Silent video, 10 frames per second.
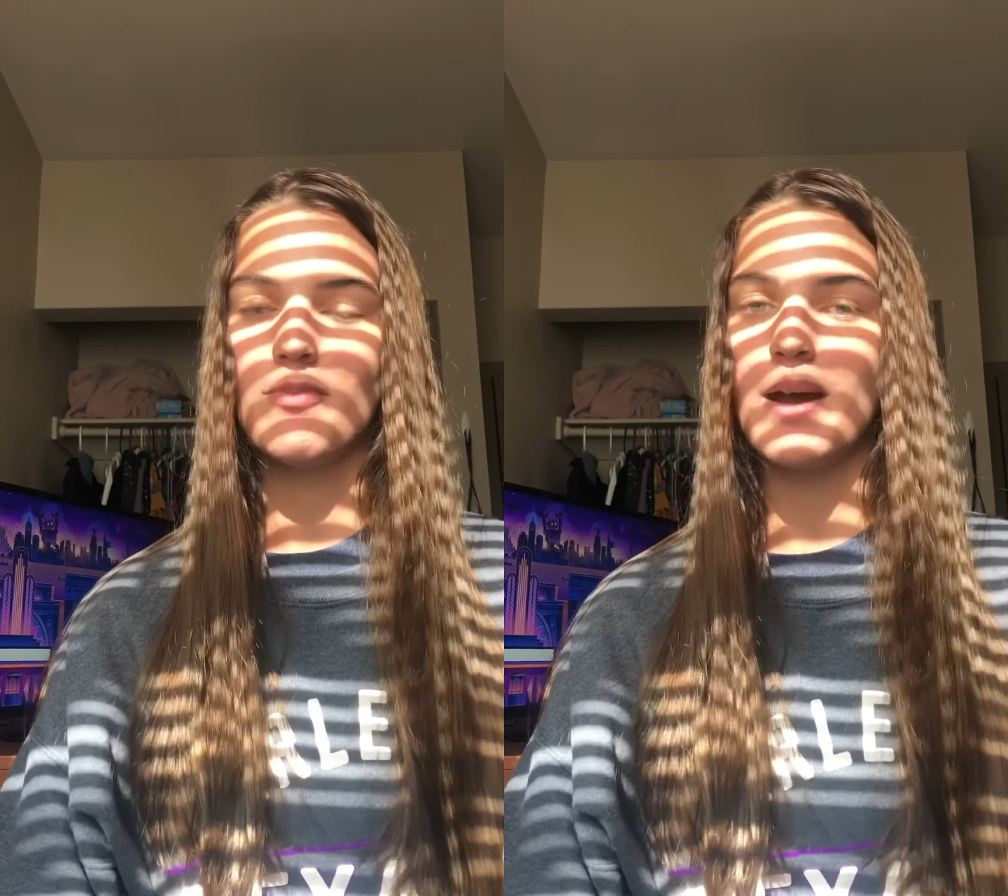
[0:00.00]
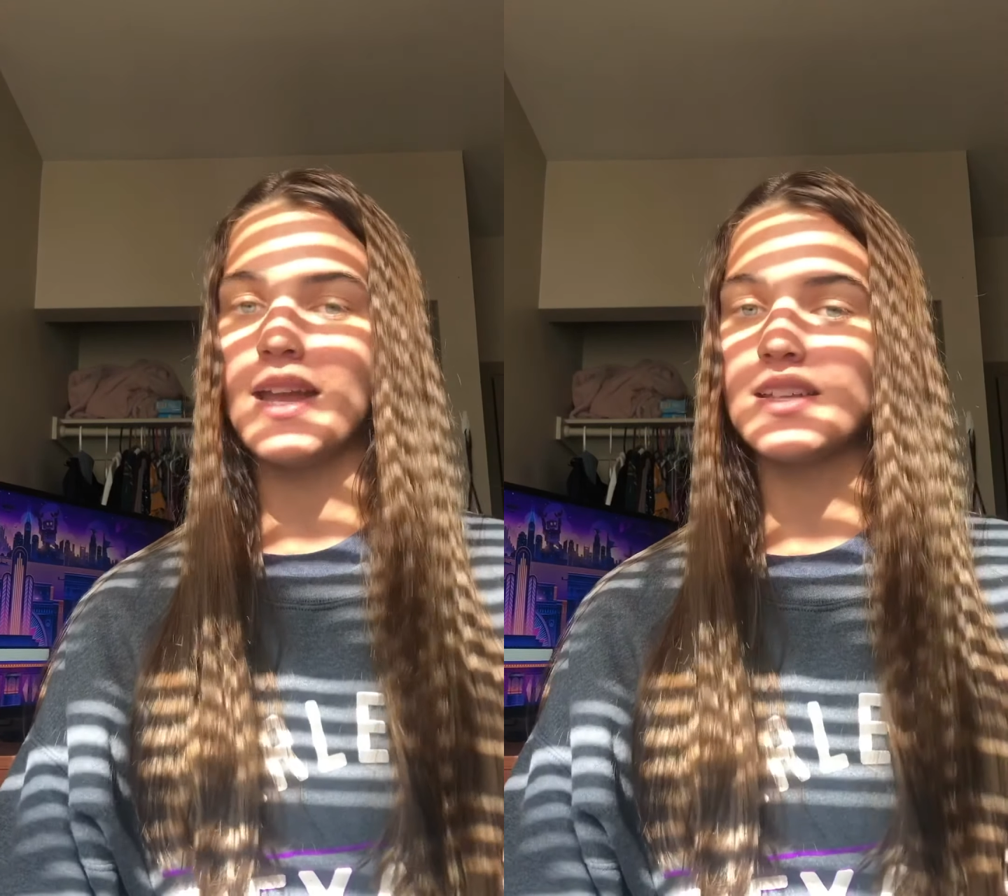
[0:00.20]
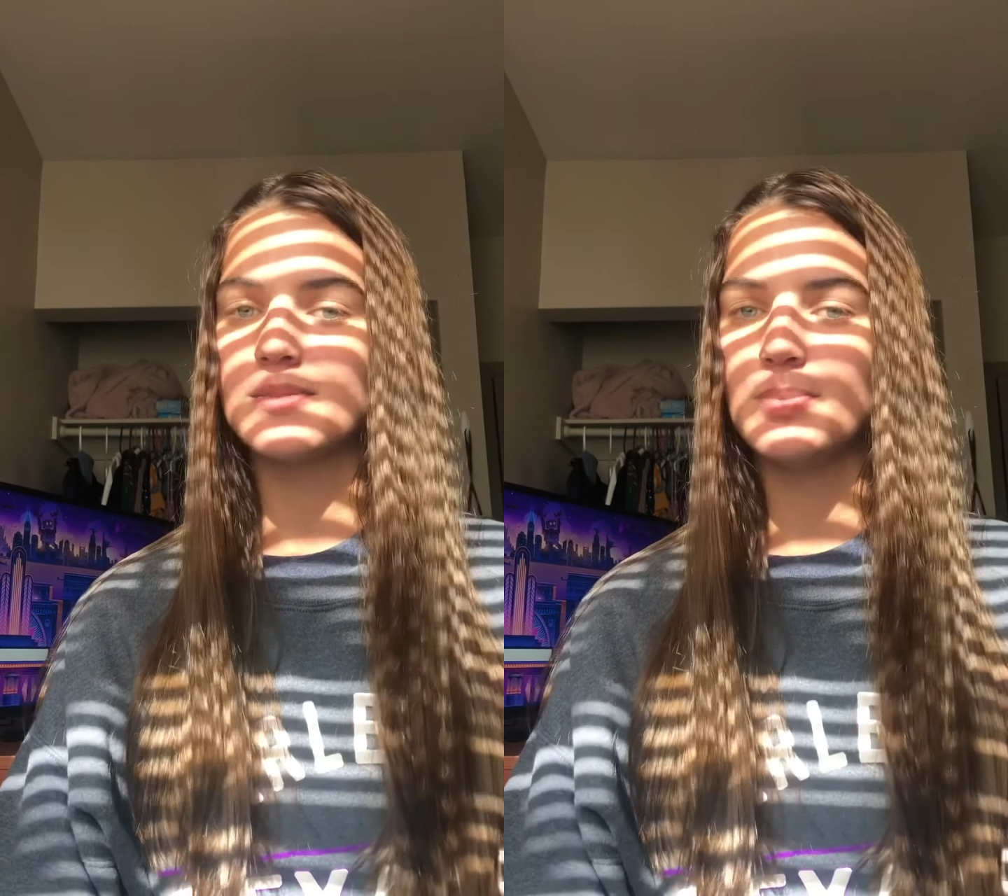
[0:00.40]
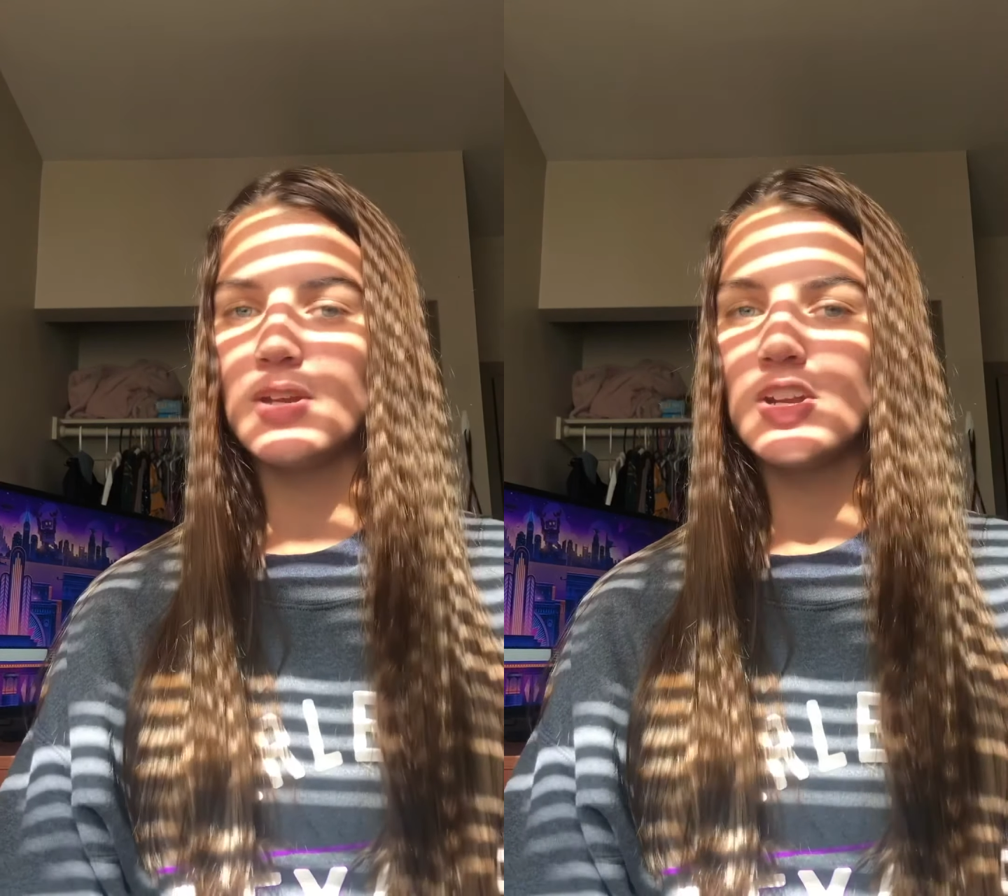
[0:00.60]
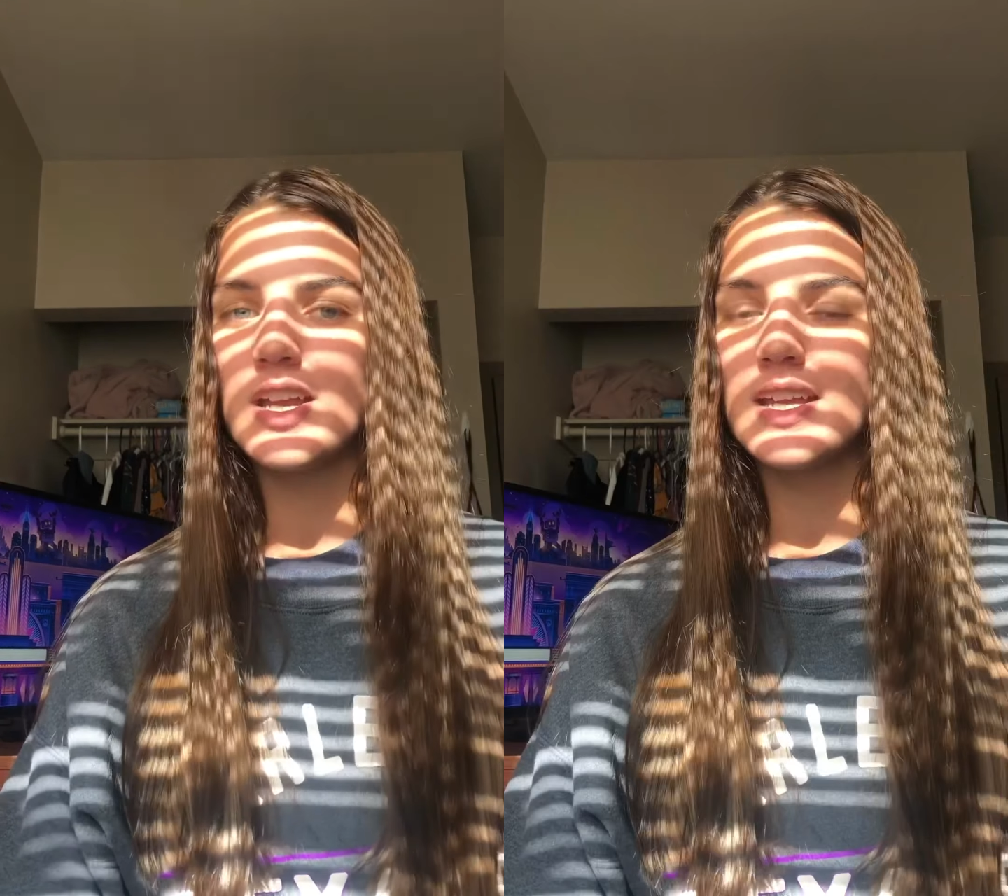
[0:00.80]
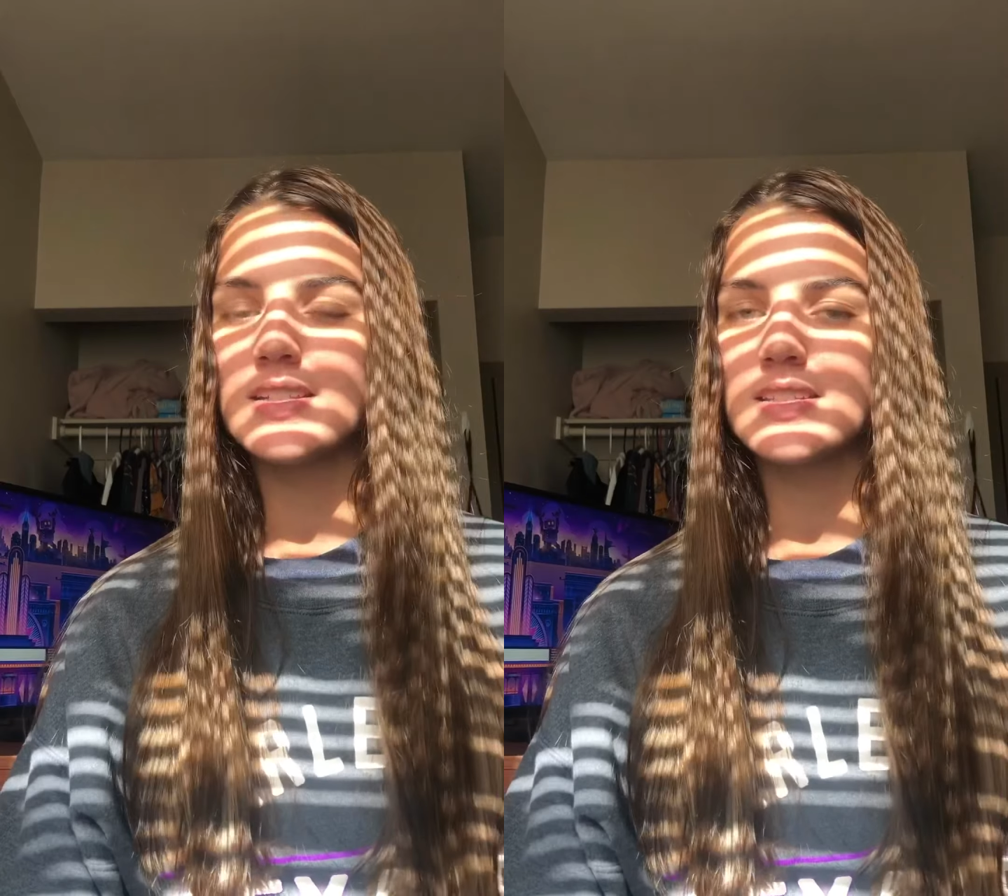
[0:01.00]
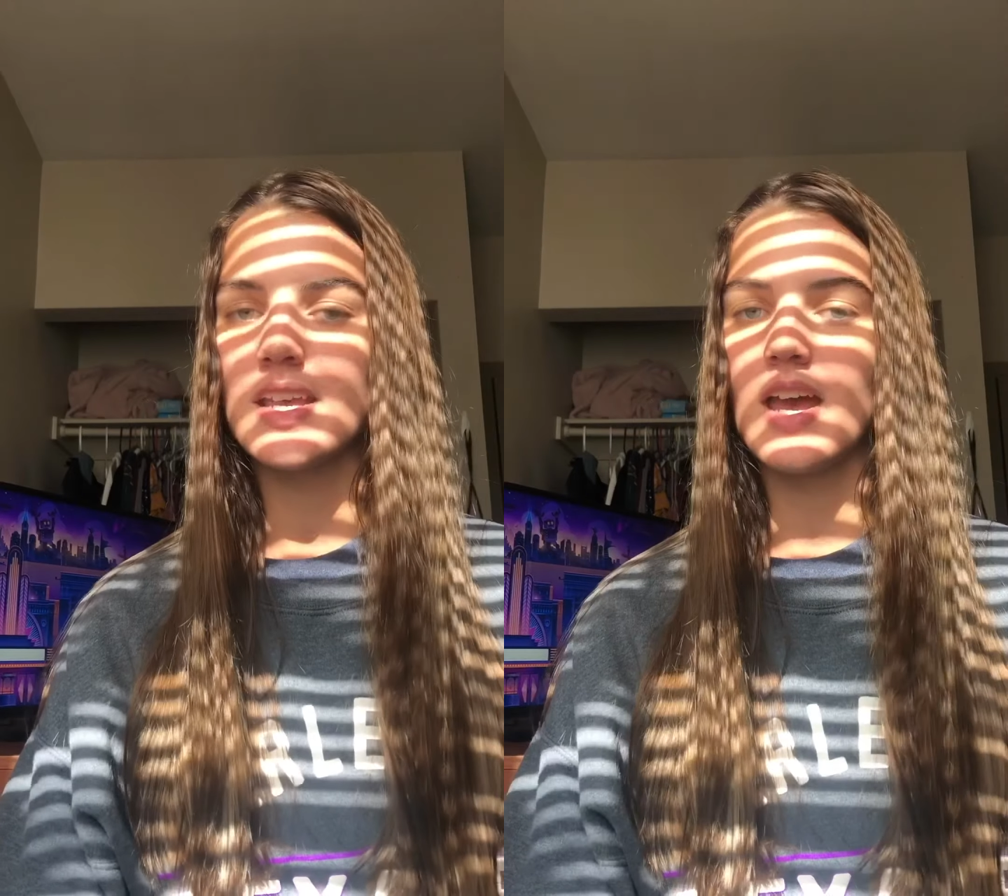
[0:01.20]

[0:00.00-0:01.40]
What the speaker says: my experience,